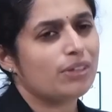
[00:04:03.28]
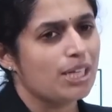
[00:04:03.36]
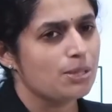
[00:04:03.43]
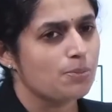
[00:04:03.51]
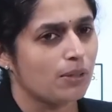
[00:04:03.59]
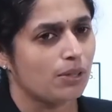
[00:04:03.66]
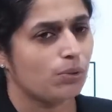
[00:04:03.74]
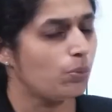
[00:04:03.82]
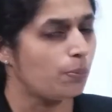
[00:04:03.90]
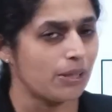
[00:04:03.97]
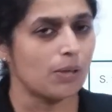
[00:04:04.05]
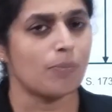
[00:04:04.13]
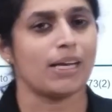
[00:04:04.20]
with respect to
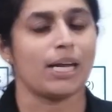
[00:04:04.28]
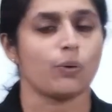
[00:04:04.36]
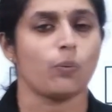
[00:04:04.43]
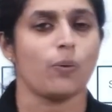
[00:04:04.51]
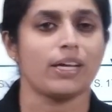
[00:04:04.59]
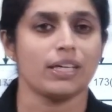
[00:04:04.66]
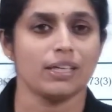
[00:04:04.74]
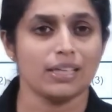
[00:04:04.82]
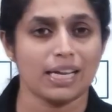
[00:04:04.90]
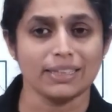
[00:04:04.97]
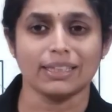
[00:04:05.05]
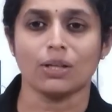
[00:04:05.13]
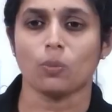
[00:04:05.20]
preliminary inquiry in
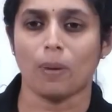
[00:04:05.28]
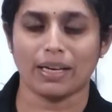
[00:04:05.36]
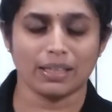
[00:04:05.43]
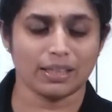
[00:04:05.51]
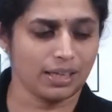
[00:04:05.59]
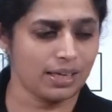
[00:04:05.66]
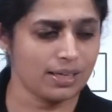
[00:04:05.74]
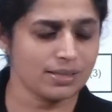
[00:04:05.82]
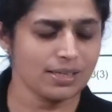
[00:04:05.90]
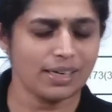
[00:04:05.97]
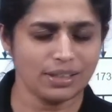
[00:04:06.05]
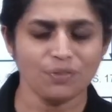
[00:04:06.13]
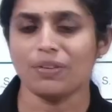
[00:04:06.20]
Lalita Kumari case
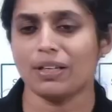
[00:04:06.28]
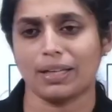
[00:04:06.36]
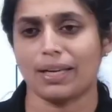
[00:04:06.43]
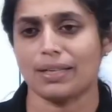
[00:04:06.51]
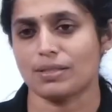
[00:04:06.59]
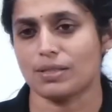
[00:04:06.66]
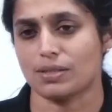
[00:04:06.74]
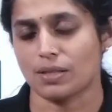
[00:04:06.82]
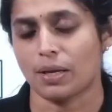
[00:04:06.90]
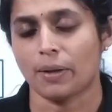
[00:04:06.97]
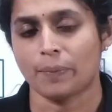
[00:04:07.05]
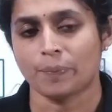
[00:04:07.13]
and different cases,